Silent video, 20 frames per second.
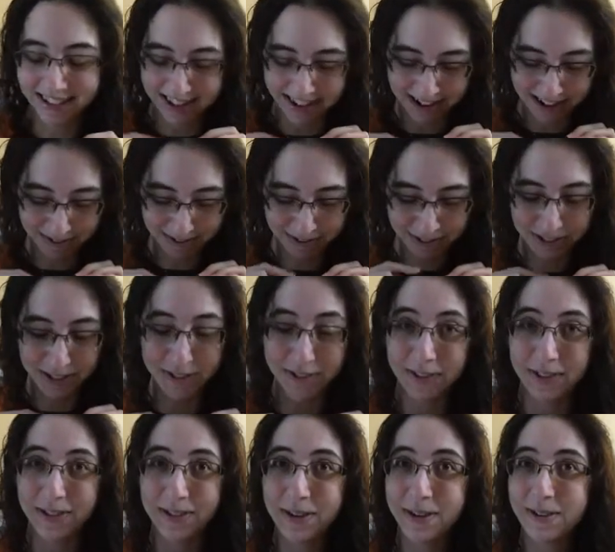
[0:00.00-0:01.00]
For those of
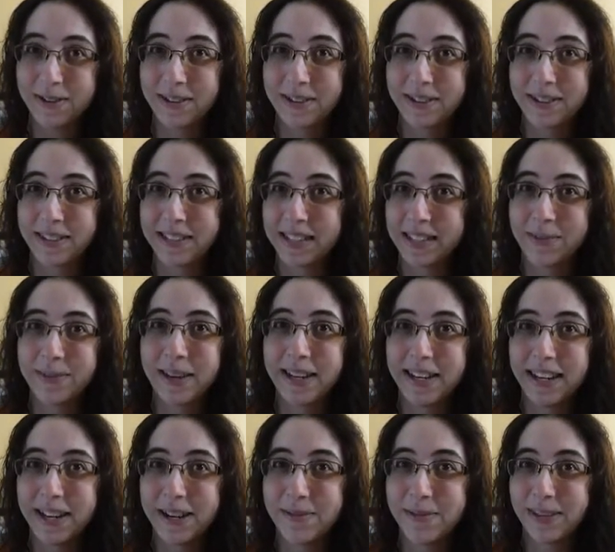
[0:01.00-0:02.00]
you who don't know, it says my
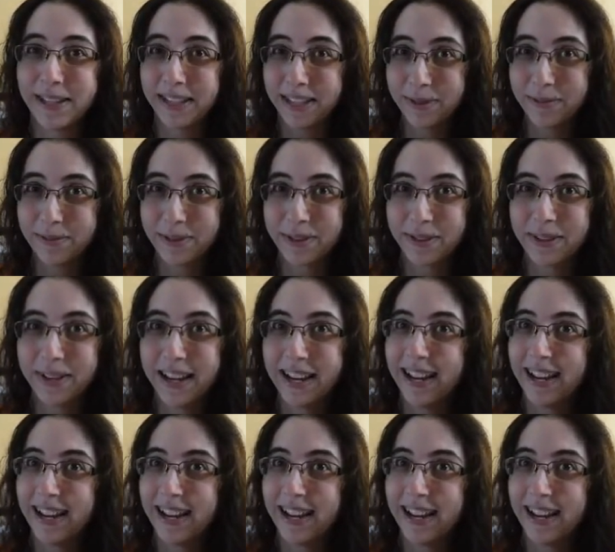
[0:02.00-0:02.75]
name in Hebrew.